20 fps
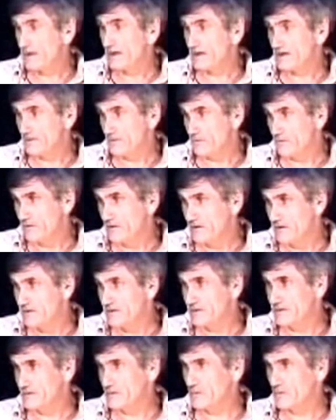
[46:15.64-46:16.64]
kinds of
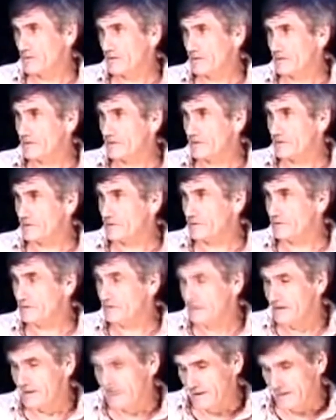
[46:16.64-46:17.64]
reasons for us to
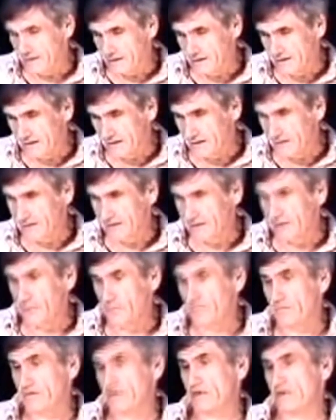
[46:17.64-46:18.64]

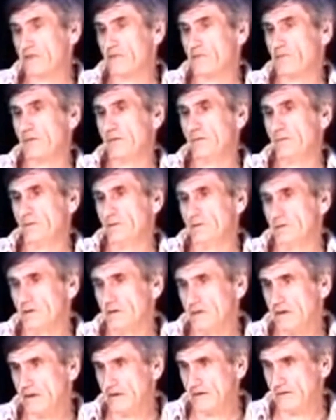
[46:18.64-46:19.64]
help such people
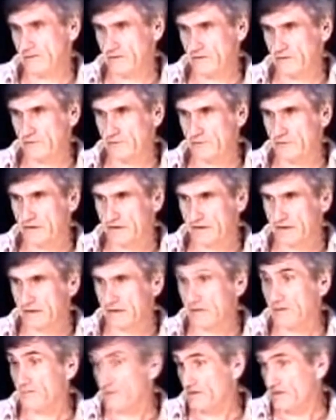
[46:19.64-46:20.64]
learn how to
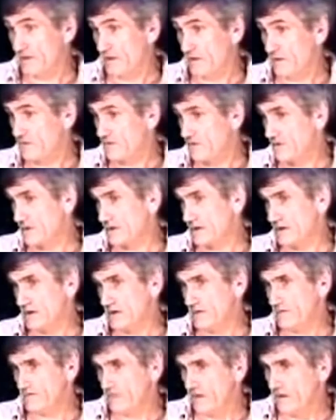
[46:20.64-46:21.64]
protect themselves and
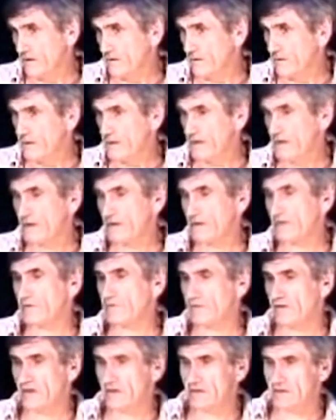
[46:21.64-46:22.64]
the environment in
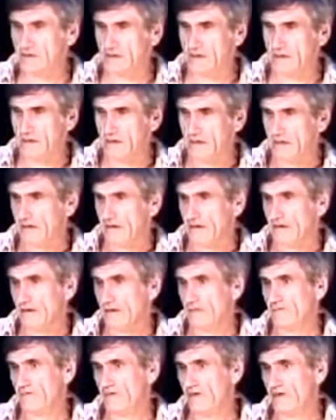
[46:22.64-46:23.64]
the face
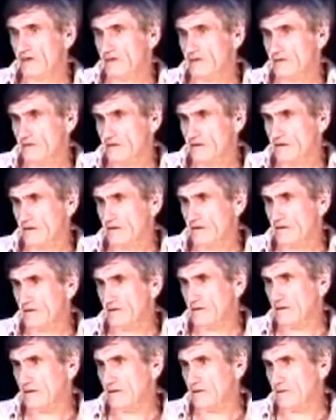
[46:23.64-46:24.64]
of these
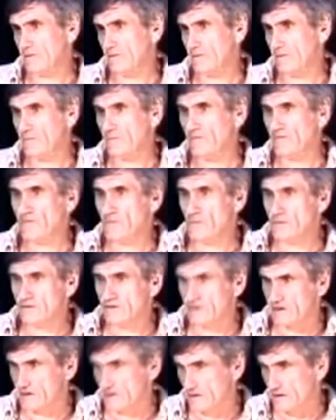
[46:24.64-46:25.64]

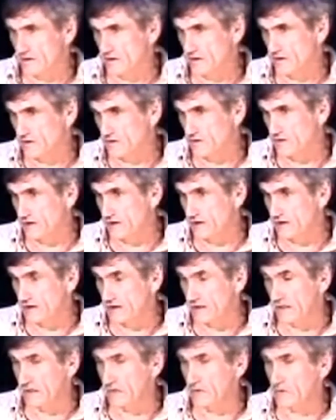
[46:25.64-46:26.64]
forces that are trying
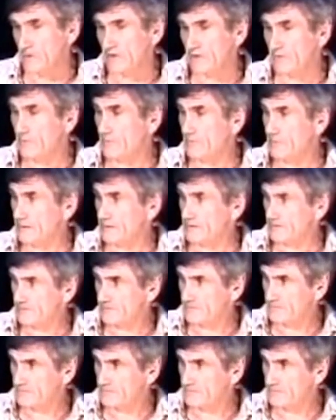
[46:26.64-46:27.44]
to take it away from them.